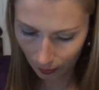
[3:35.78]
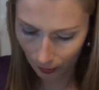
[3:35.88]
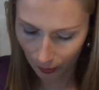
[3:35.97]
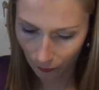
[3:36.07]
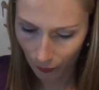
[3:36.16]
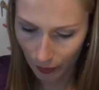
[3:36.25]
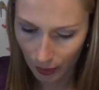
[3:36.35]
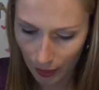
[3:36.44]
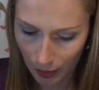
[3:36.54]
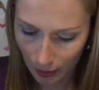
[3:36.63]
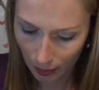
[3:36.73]
And for
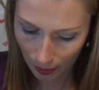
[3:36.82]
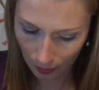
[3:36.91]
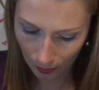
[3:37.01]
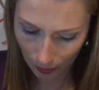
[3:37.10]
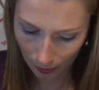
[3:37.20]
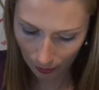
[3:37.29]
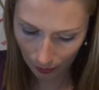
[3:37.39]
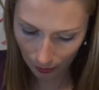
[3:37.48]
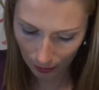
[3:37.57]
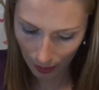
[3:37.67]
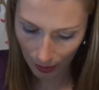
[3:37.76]
the
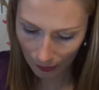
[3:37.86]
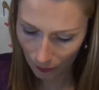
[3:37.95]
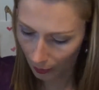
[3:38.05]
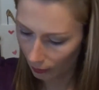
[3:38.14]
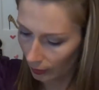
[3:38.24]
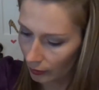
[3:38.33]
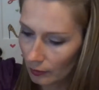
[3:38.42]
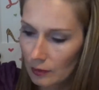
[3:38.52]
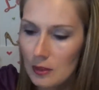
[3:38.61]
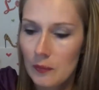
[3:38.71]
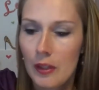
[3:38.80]
Night Villain
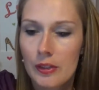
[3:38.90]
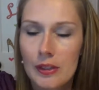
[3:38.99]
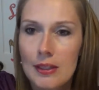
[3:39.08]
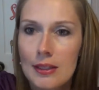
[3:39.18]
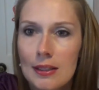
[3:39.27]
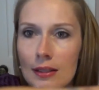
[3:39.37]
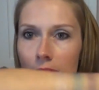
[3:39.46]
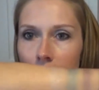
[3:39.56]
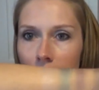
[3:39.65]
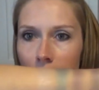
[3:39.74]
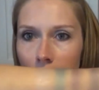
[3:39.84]
swatches,
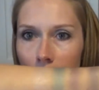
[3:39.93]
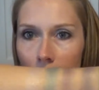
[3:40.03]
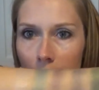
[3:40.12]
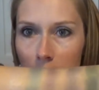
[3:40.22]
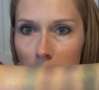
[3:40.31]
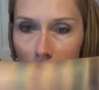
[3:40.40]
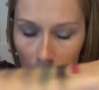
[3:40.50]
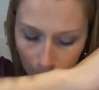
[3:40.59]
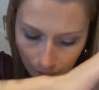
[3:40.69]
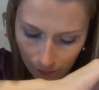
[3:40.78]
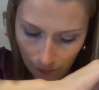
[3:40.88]
I have them here.
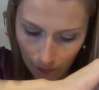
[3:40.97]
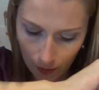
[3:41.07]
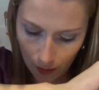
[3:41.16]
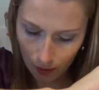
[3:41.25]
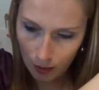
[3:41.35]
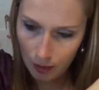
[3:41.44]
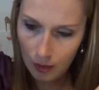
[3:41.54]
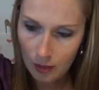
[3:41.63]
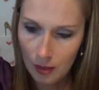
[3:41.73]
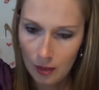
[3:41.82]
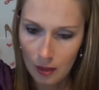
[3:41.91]

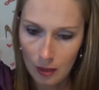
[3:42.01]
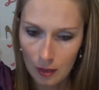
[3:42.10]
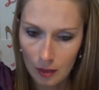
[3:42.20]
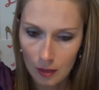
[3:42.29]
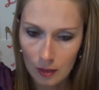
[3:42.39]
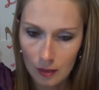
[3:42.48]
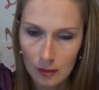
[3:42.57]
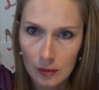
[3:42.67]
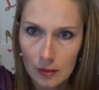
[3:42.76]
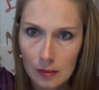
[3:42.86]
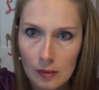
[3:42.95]
And
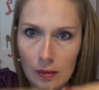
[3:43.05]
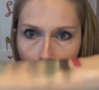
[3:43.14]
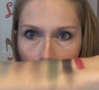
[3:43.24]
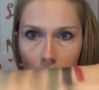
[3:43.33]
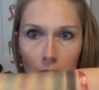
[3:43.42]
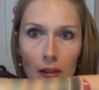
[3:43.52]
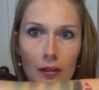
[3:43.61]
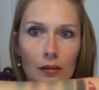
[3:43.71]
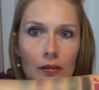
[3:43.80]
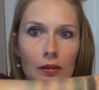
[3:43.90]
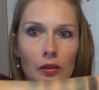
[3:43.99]
I'm going to
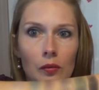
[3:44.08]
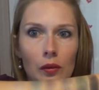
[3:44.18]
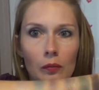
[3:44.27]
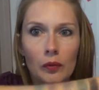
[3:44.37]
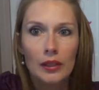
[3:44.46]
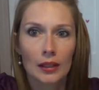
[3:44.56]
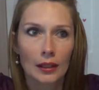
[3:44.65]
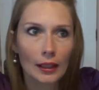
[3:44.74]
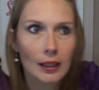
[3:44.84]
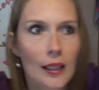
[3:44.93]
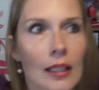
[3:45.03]
do one with the
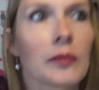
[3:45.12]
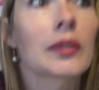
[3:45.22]
light on and